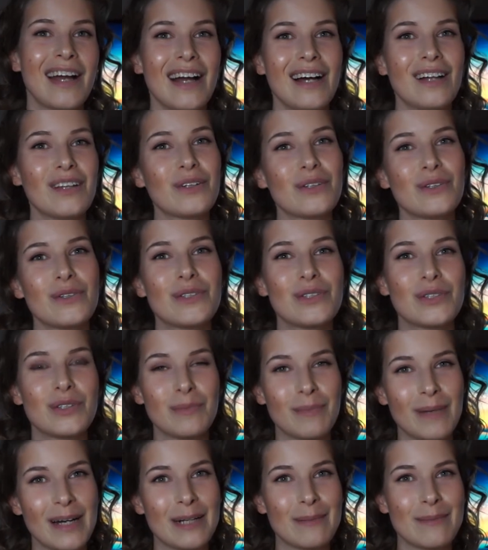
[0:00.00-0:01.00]
Hello
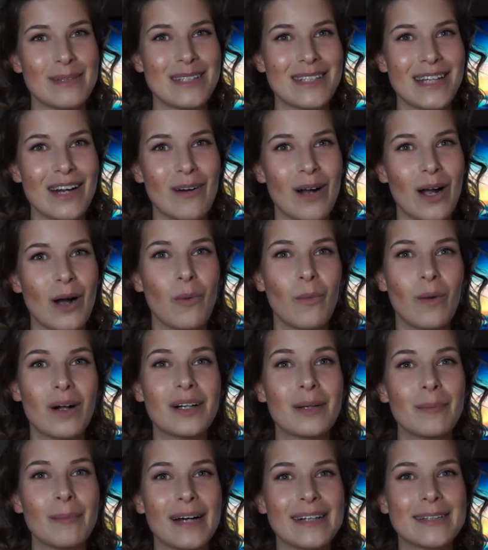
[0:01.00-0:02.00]
YouTube, my name is Sarah.
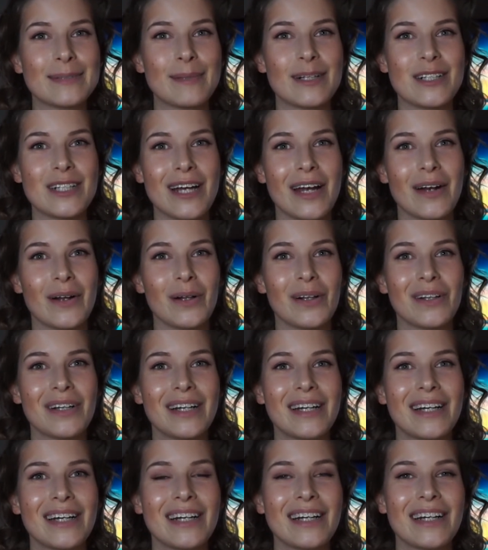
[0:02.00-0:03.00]
Welcome back to my channel.
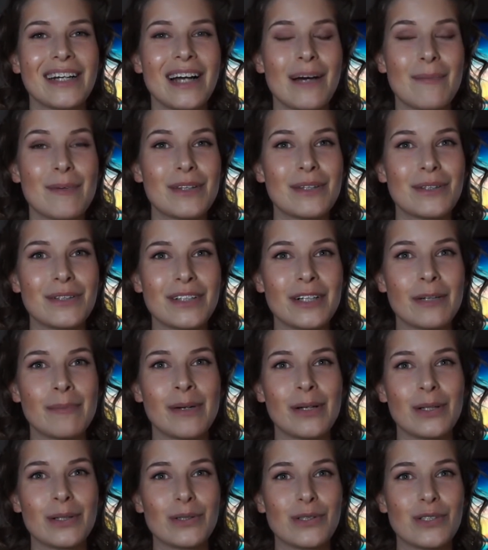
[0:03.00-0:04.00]
I'm a third year
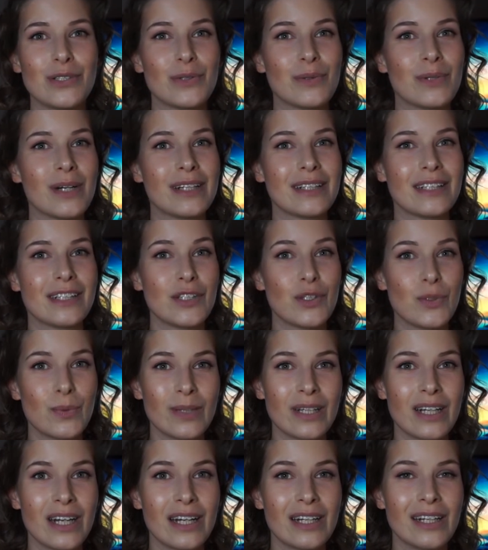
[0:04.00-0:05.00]
medical student in
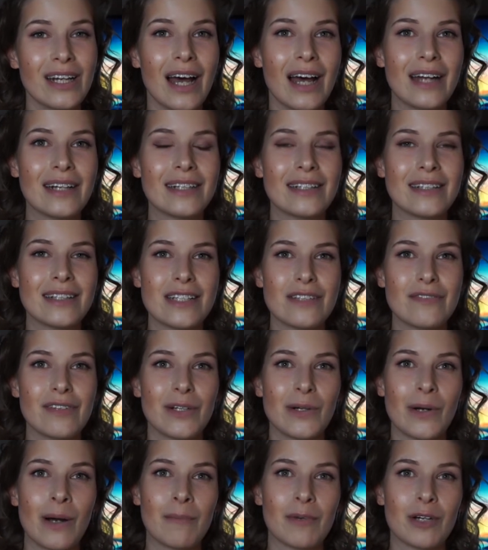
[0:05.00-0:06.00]
Sweden, and in this
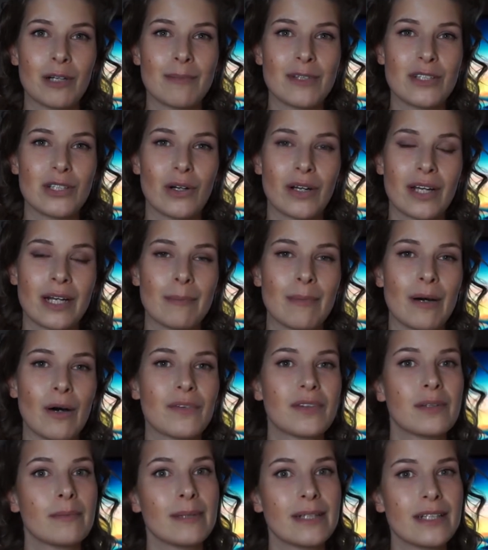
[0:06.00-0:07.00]
video I'm going to be talking
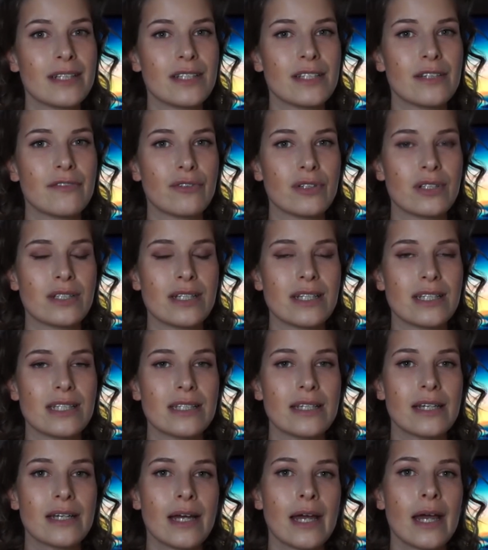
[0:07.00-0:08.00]
about the biggest
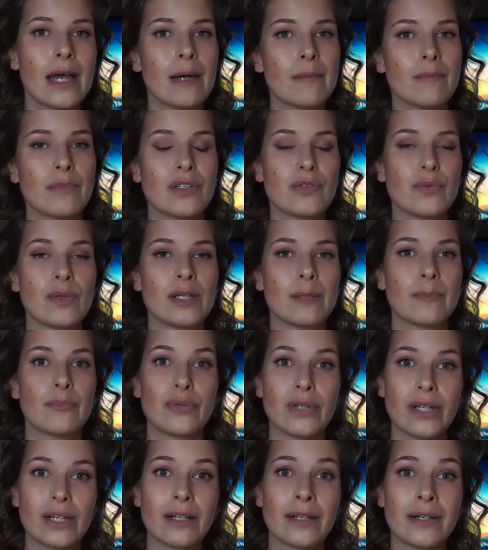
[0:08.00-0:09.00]
differences between the
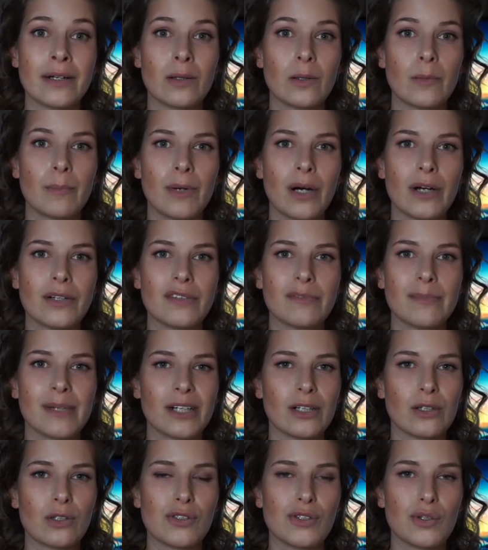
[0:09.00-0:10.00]
preclinical part of
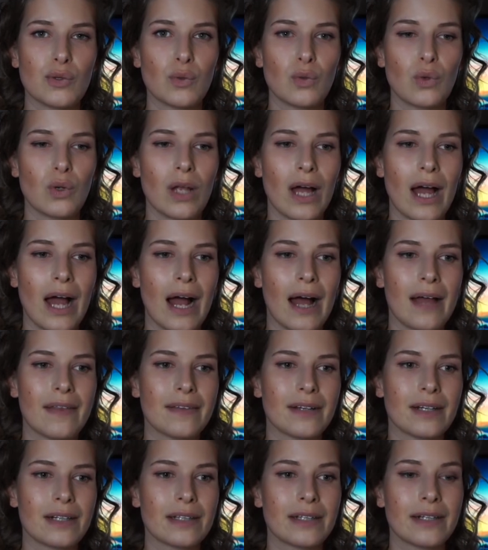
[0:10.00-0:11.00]
medical school and
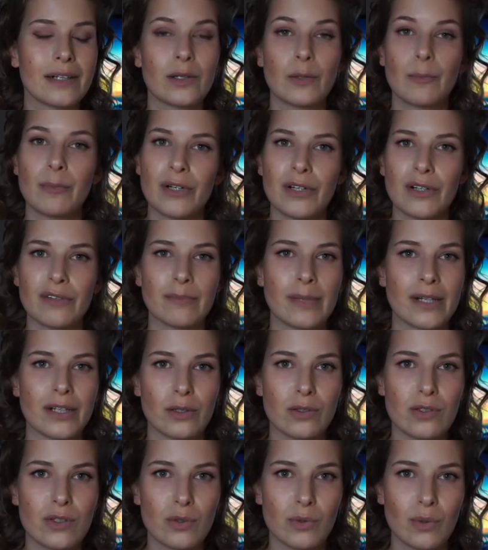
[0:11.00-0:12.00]
the clinical part of
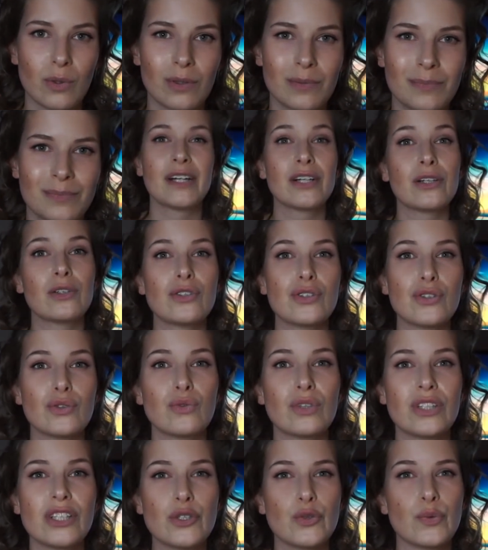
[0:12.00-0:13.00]
medical school. Medical
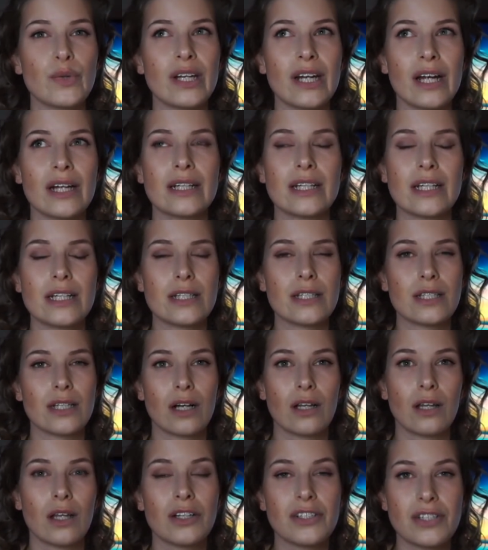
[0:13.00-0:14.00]
school in Sweden is
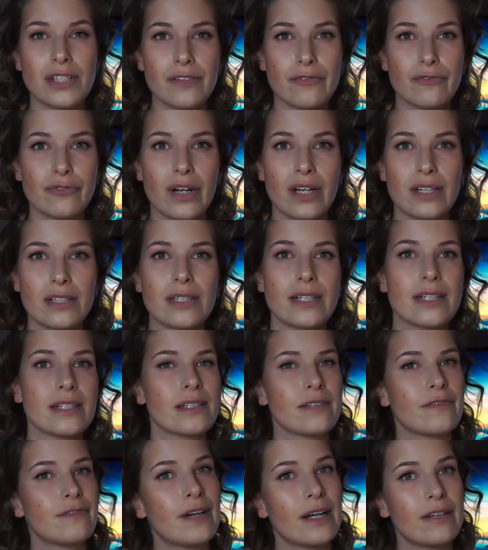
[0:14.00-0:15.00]
a lot different. It's
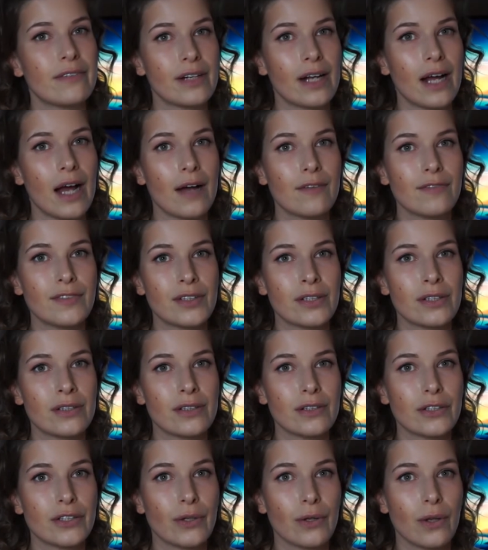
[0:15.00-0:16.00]
a 5.5 year
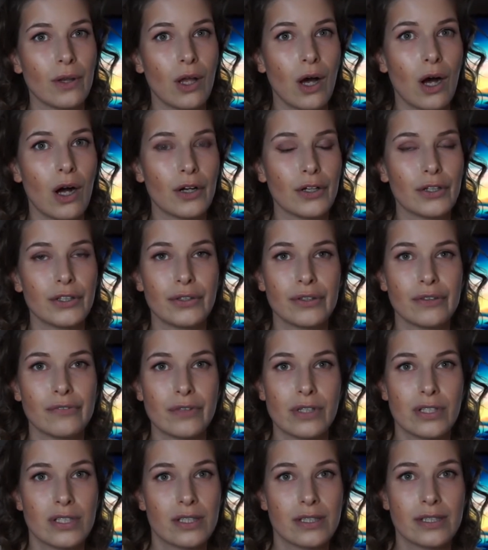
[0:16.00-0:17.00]
long
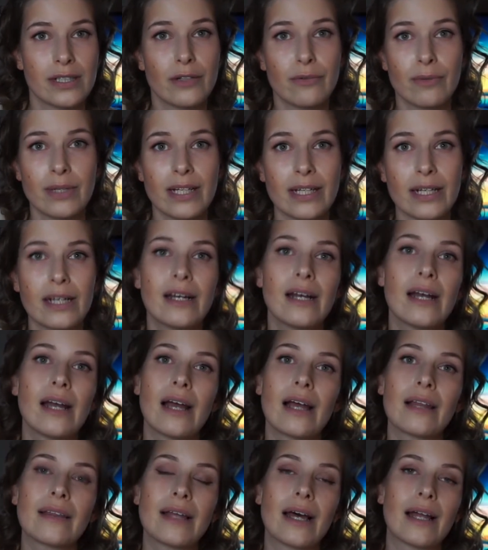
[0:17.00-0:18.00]
university degree
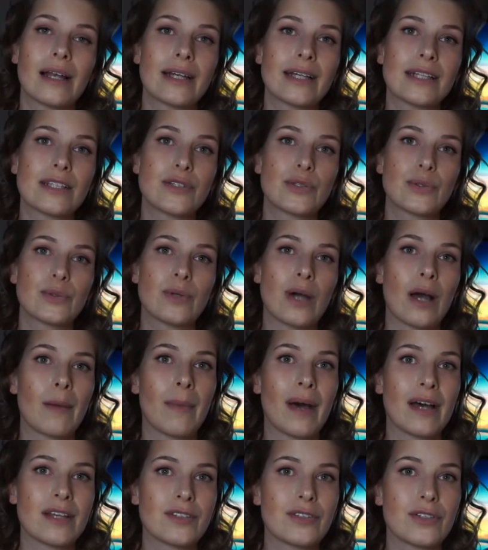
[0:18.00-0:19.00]
that leads to a
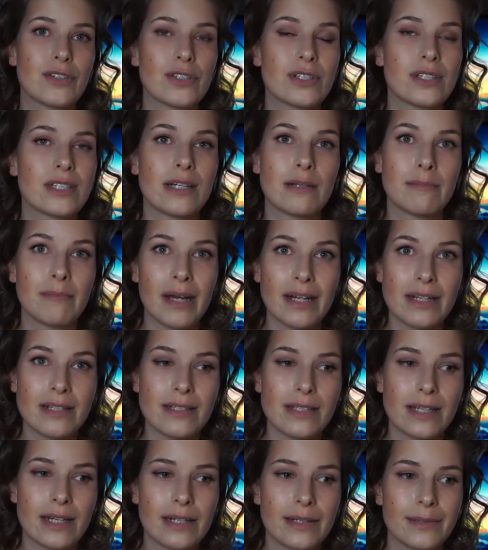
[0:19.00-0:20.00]
master's in
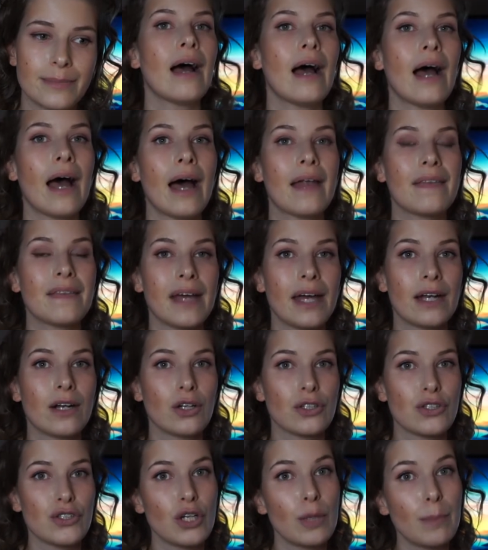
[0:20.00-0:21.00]
medicine. And then
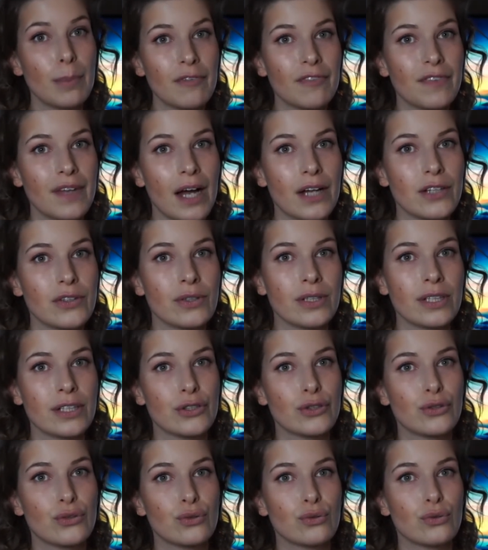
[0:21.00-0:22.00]
on top of that, you need
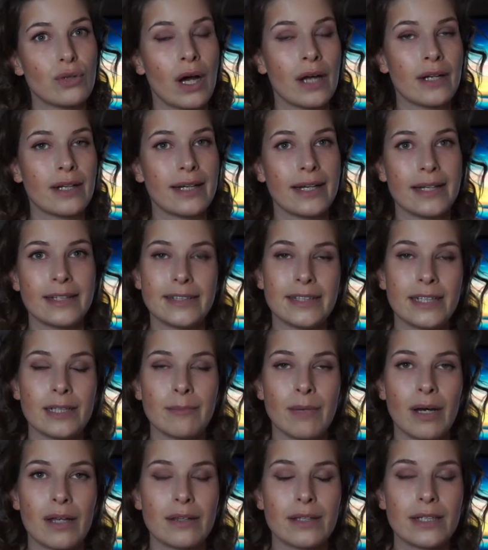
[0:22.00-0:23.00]
to do an
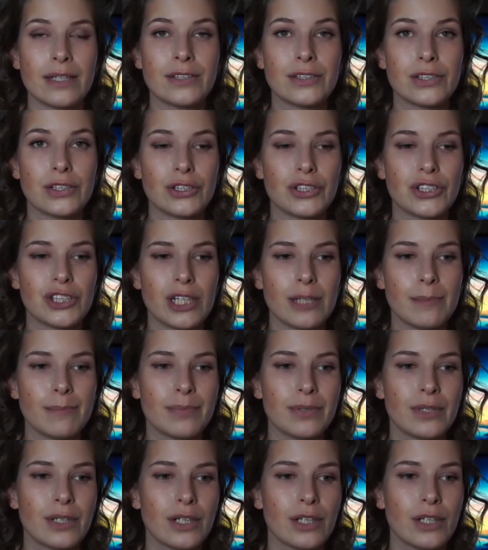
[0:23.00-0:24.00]
18-month internship
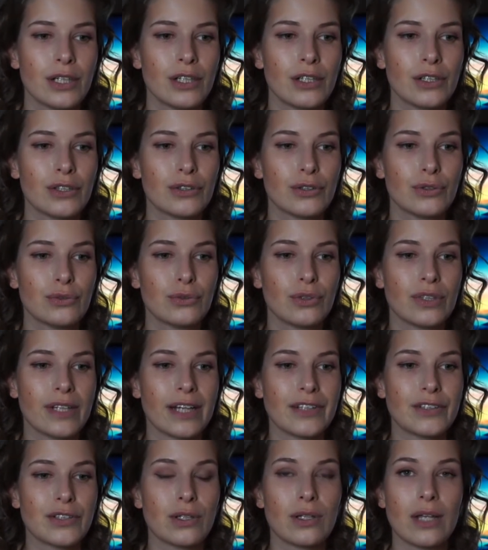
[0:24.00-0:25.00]
to
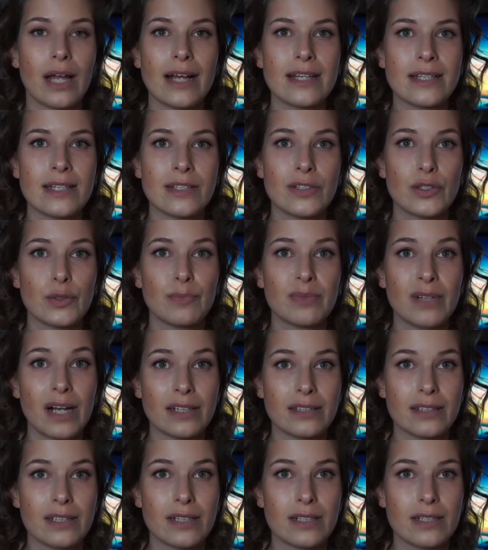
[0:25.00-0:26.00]
get your license to
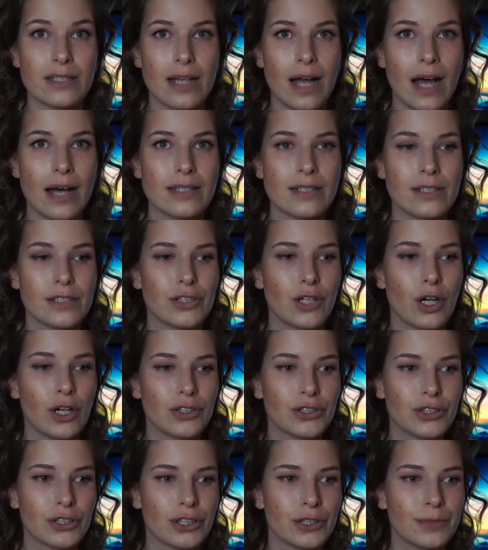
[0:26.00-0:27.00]
practice as a
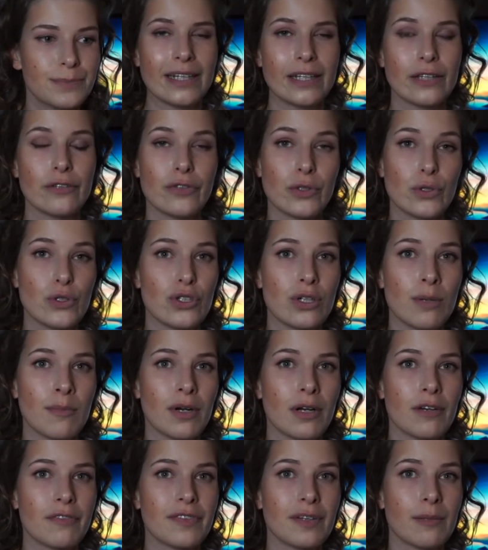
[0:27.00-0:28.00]
doctor. In the future,
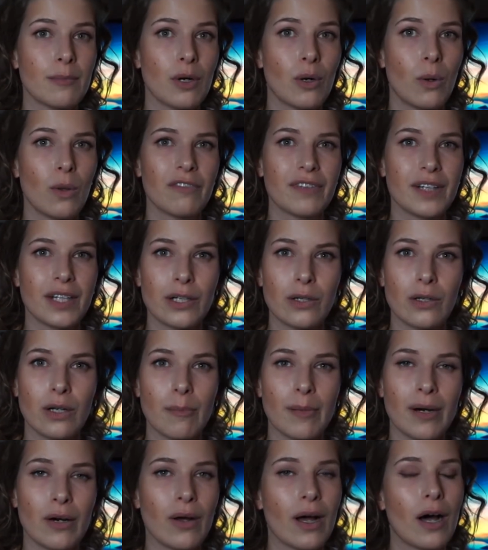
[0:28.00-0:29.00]
I'm gonna film a whole video
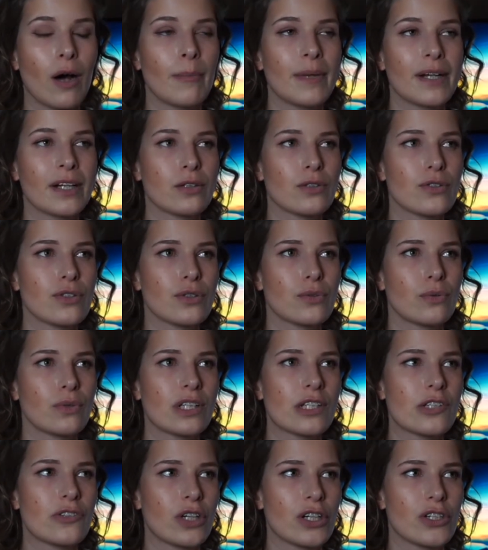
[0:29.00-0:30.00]
about how medical
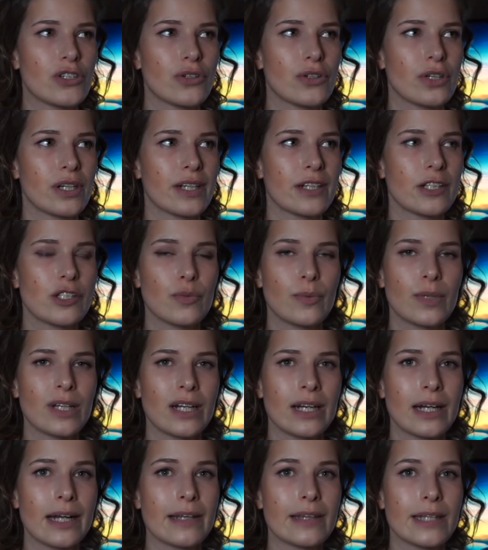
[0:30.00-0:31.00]
school is structured in
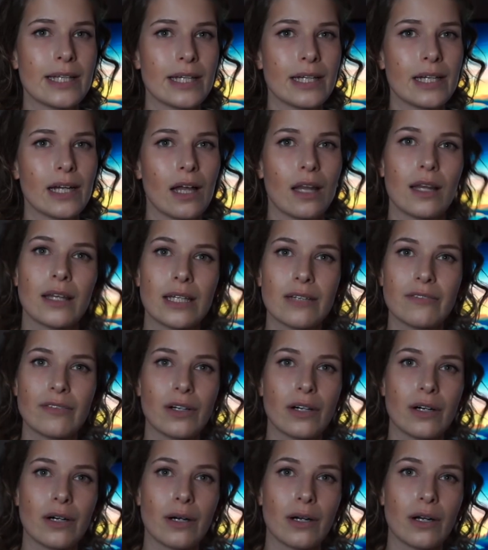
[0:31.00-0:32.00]
Sweden, I think. I'll leave
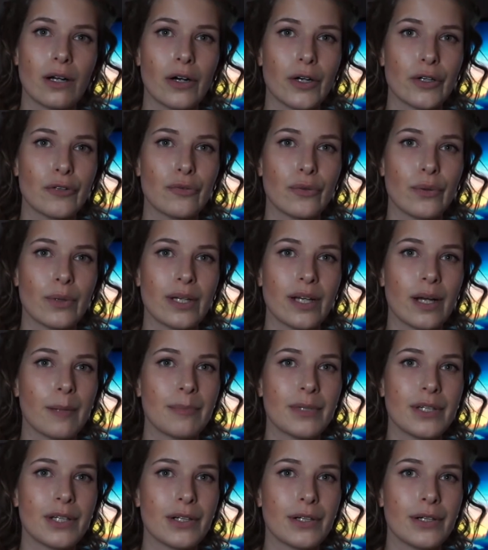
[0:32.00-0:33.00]
a card for it
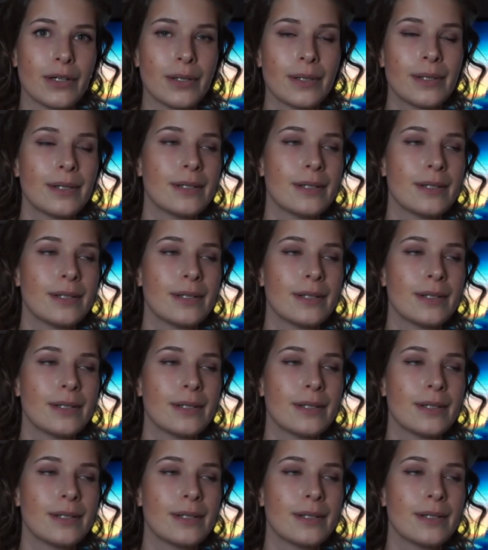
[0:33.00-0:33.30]
up here.